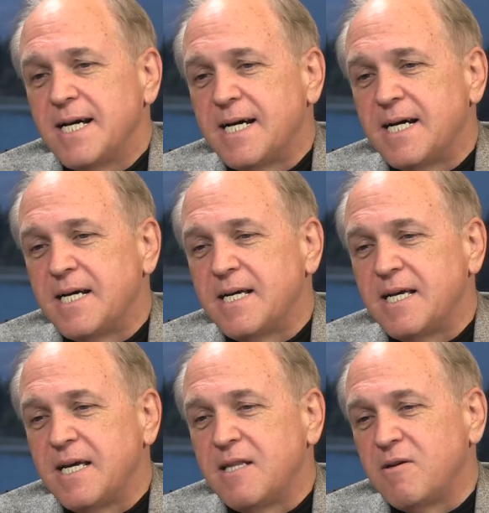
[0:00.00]

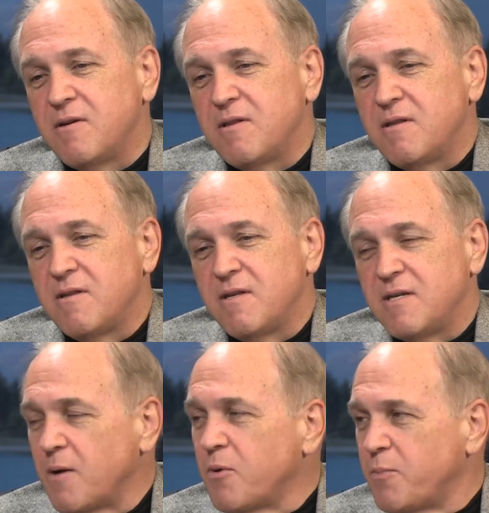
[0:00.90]
Uh, and the, the
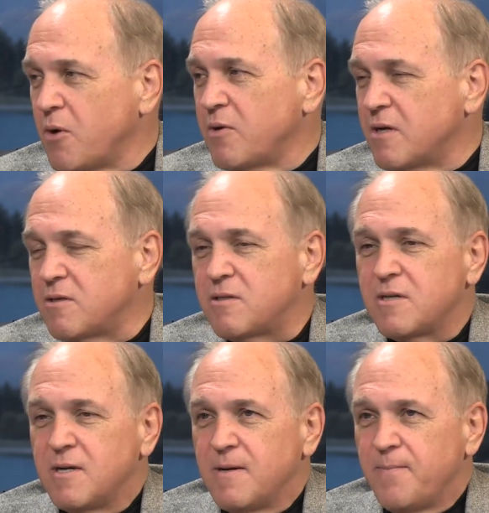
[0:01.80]
double
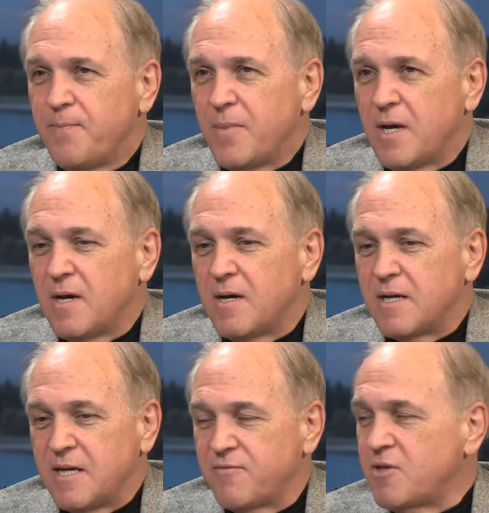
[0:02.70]
bonus uh,
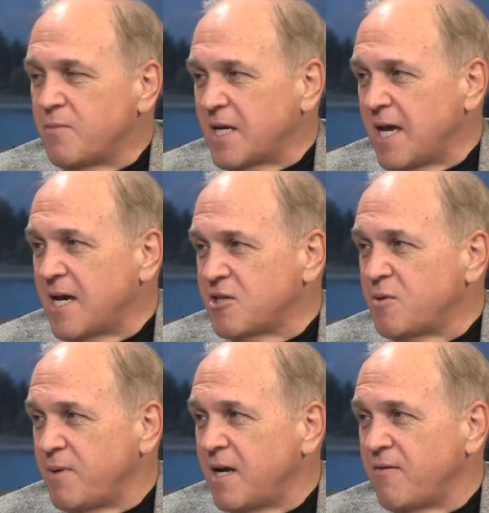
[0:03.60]
gives them the cash
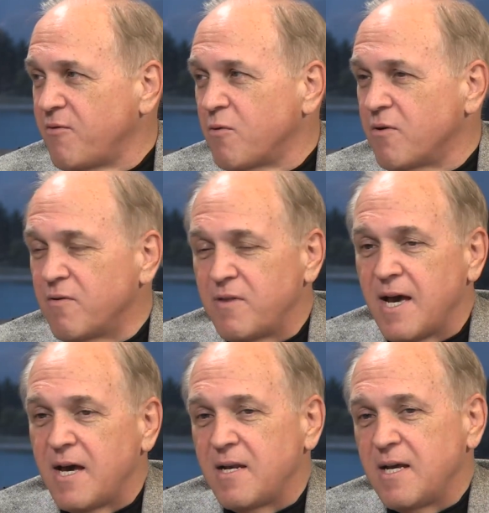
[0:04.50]
to pay for
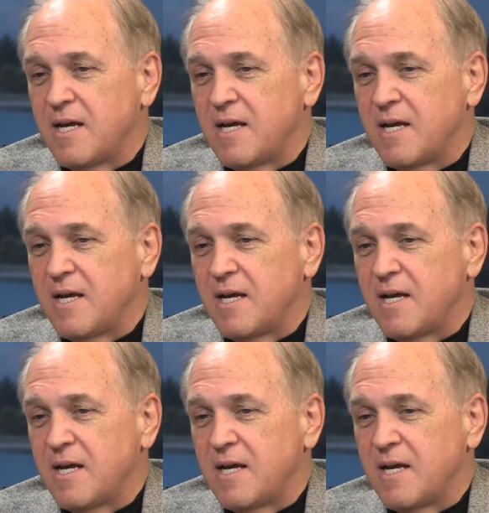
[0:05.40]
that.